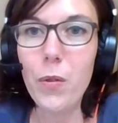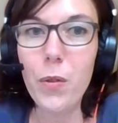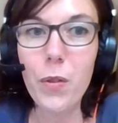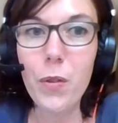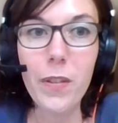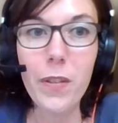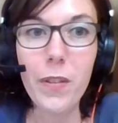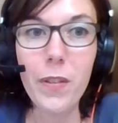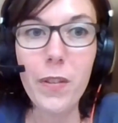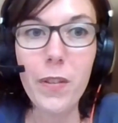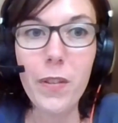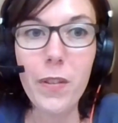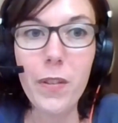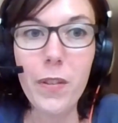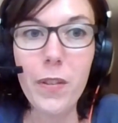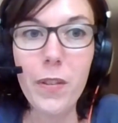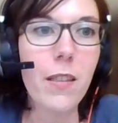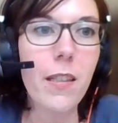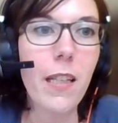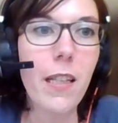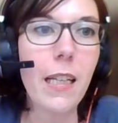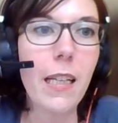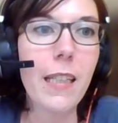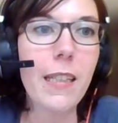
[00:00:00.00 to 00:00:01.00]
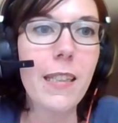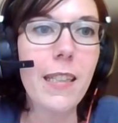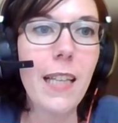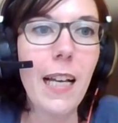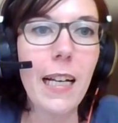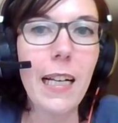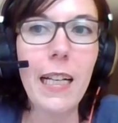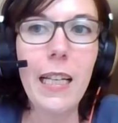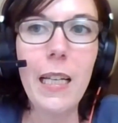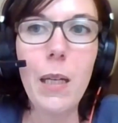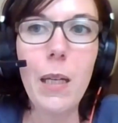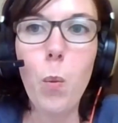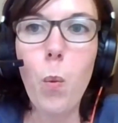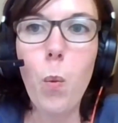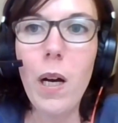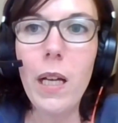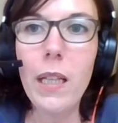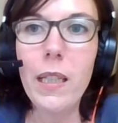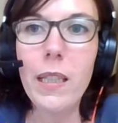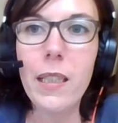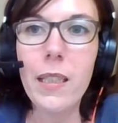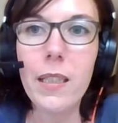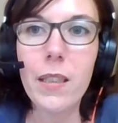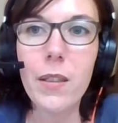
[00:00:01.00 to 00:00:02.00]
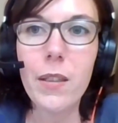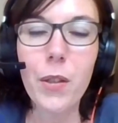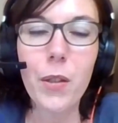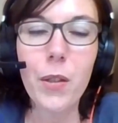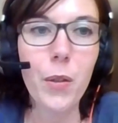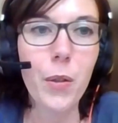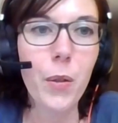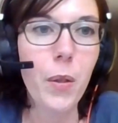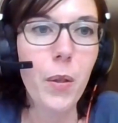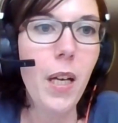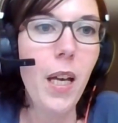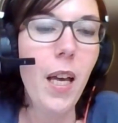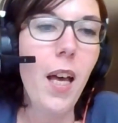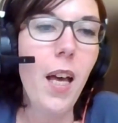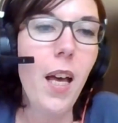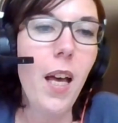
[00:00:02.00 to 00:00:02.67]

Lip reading: today because exactly 1 year ago,